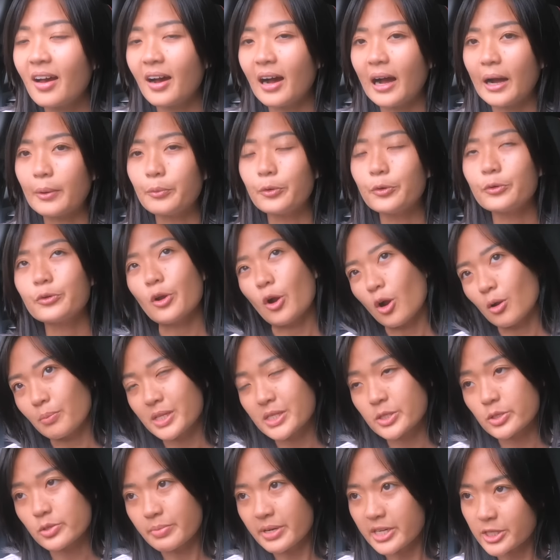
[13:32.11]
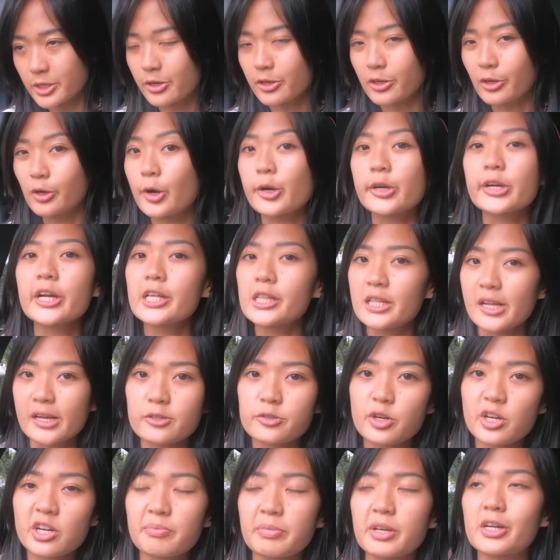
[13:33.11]
I won't comment so much on the Kona
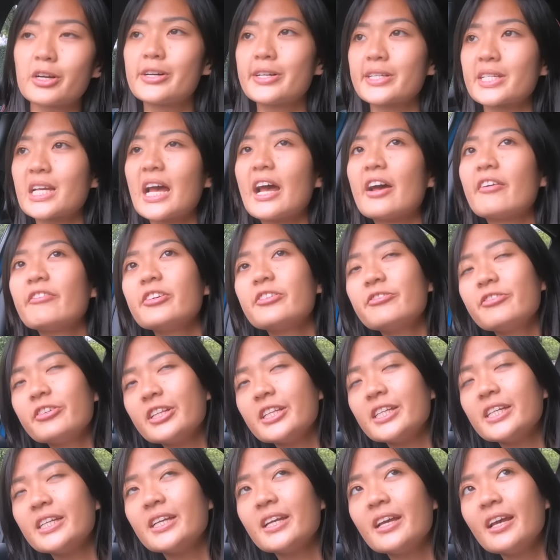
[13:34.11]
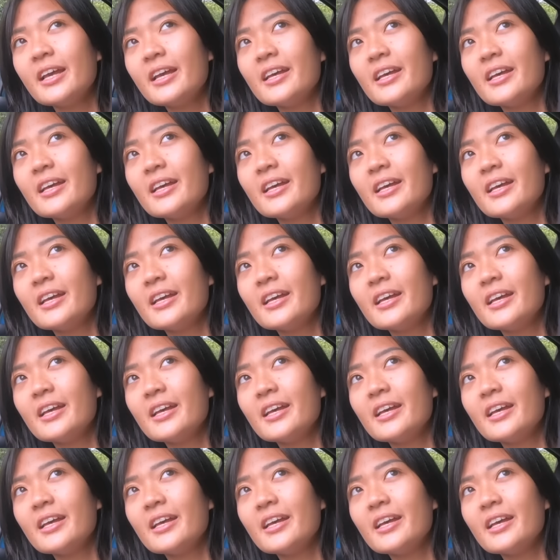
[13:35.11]
Electric because I haven't really